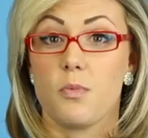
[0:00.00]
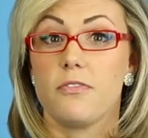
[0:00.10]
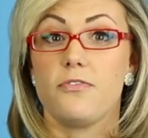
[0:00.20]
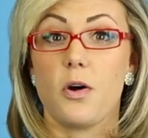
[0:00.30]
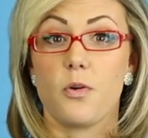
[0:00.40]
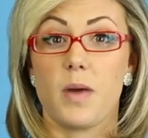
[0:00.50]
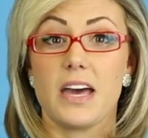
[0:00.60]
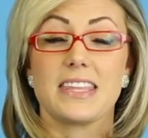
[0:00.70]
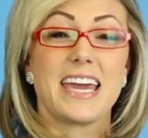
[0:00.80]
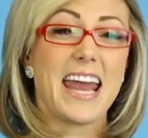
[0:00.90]
when
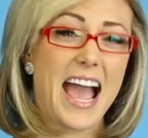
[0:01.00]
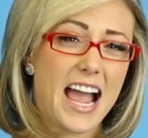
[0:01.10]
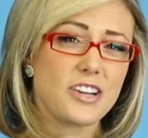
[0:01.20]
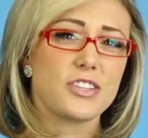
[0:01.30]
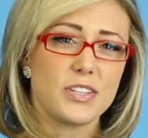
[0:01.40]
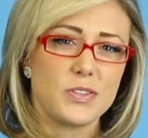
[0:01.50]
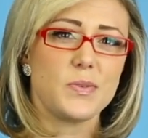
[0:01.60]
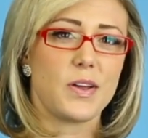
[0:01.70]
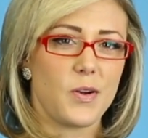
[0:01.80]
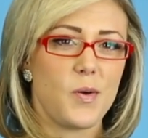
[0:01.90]
Photomath can actually
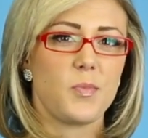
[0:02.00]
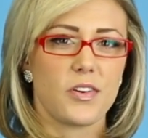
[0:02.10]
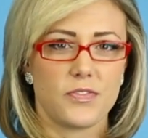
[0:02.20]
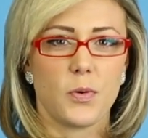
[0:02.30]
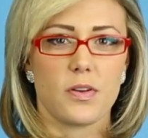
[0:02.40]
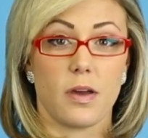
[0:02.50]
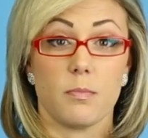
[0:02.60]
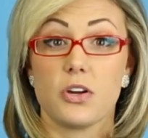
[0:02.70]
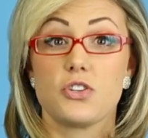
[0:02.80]
do their homework for them,